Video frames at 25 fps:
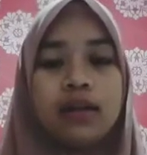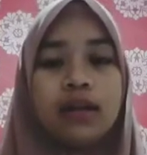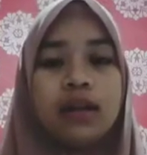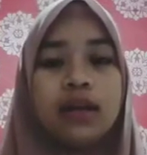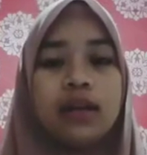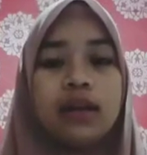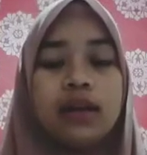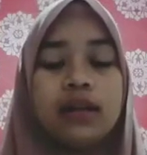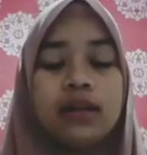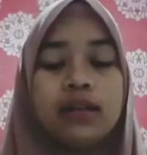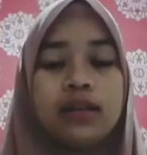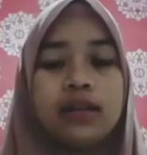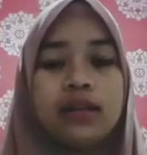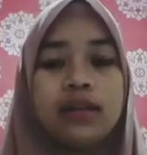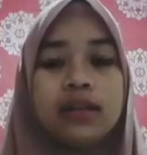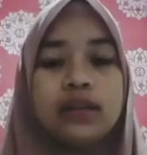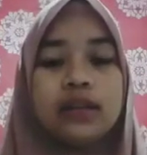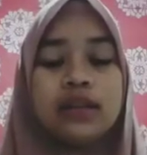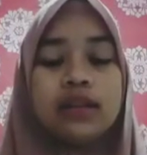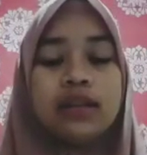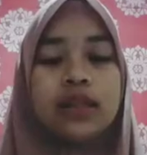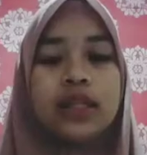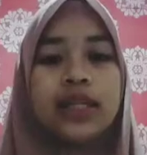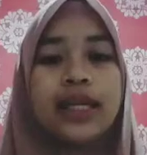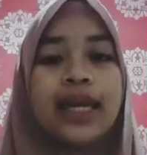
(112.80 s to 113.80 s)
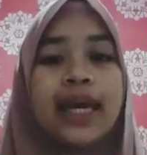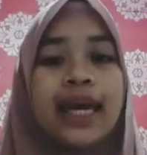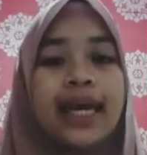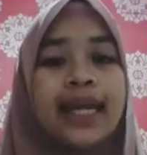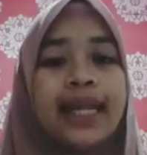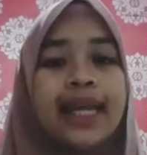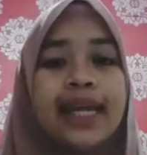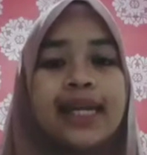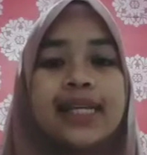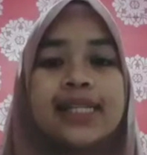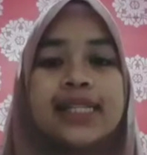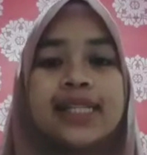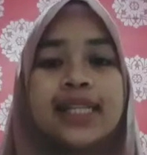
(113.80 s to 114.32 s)
Okay,
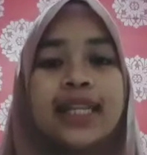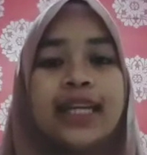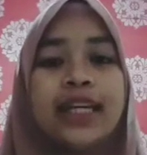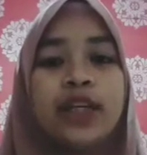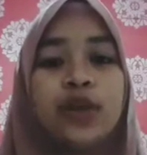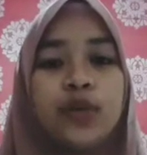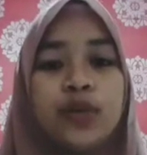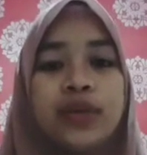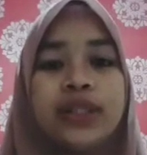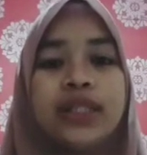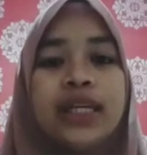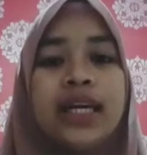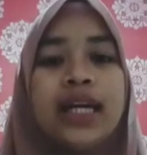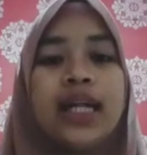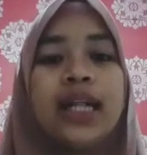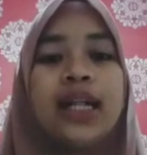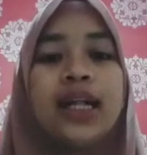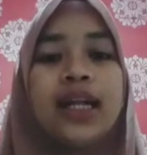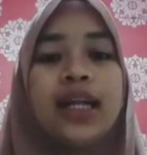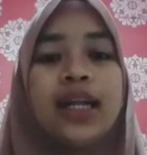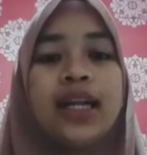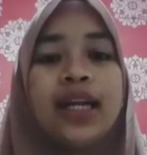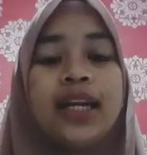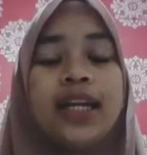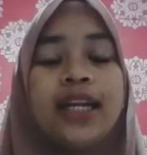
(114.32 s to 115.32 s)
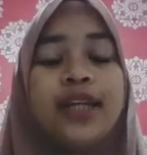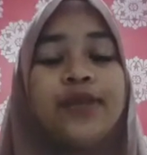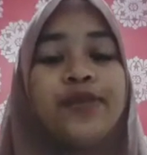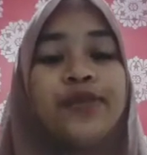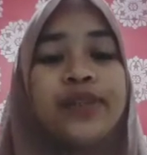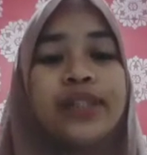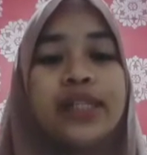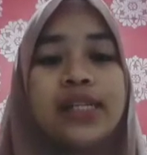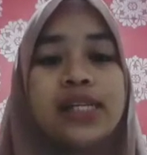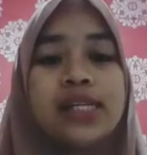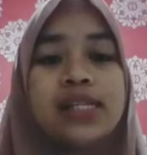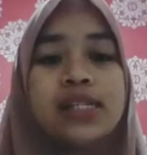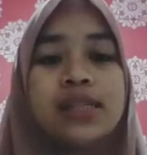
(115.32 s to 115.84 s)
next, language.
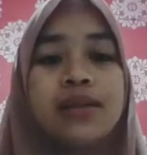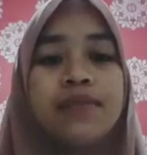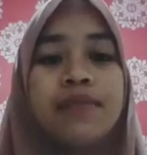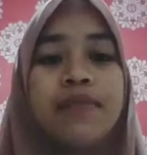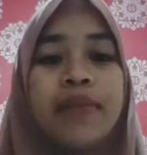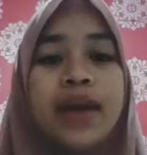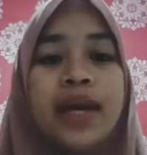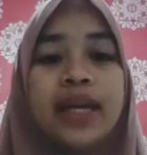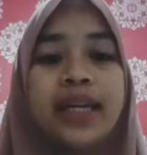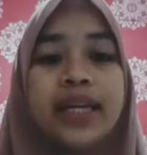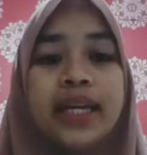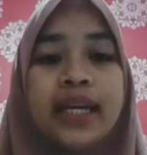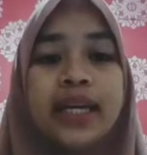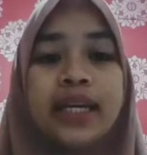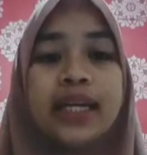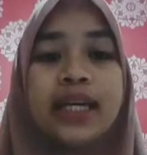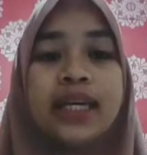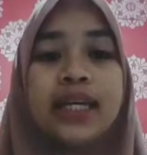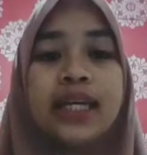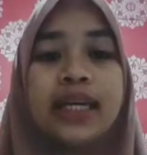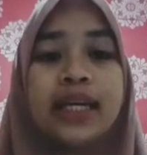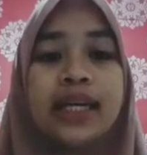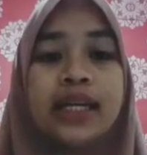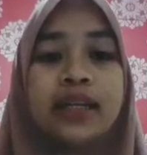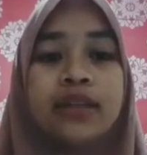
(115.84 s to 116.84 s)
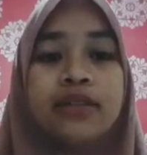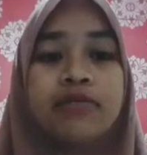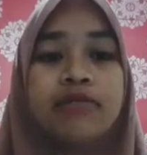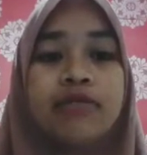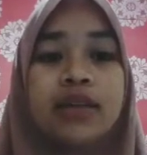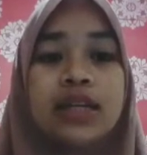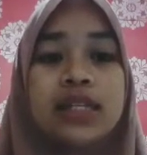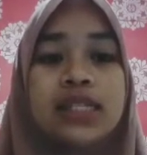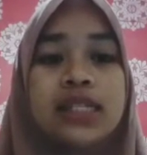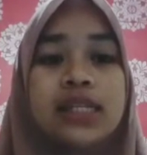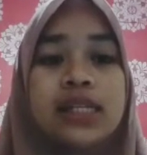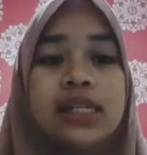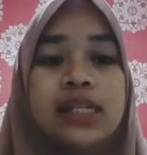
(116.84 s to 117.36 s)
Language is a media and
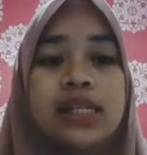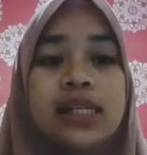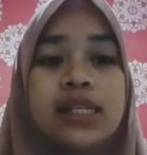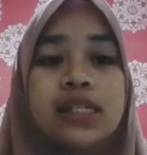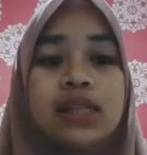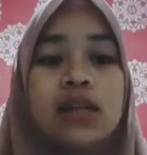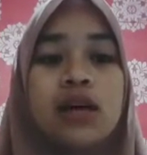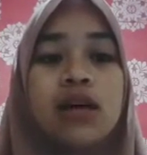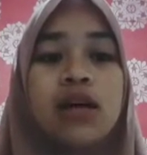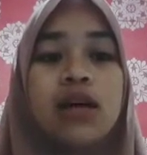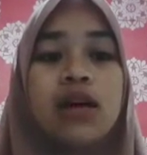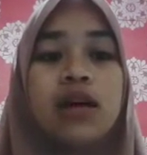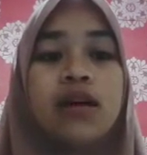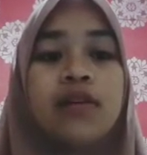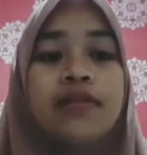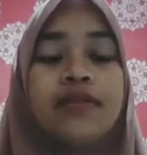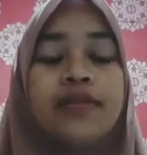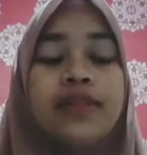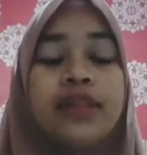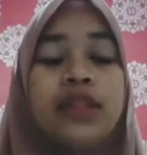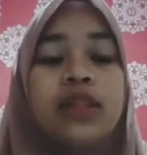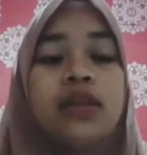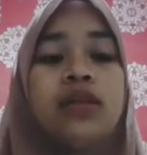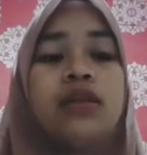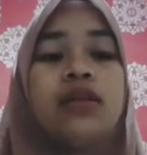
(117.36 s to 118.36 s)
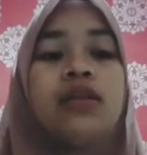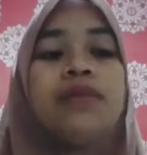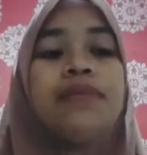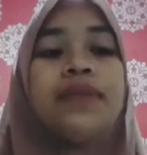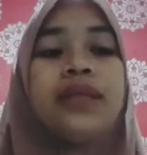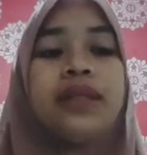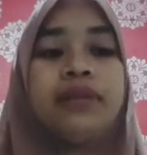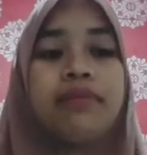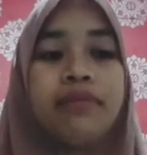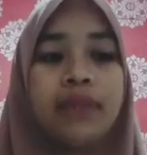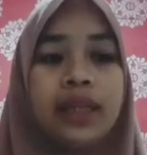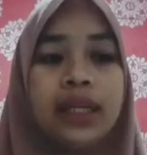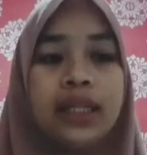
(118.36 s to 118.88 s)
result is of the
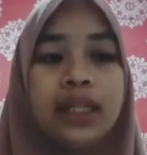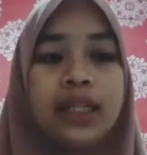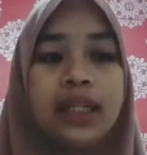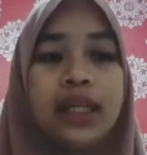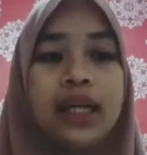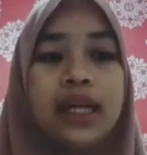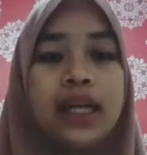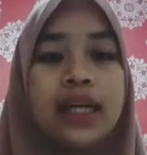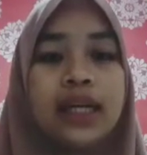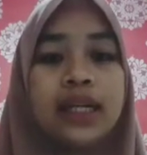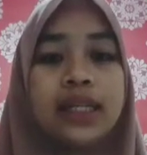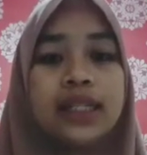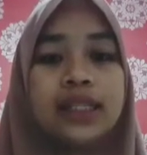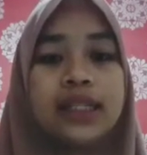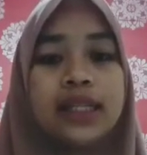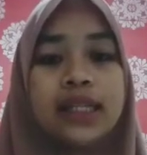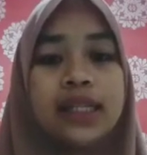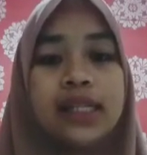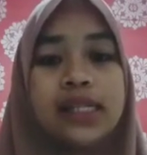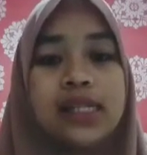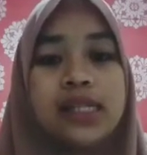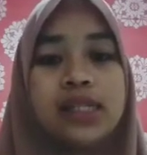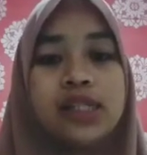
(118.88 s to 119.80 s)
human being that is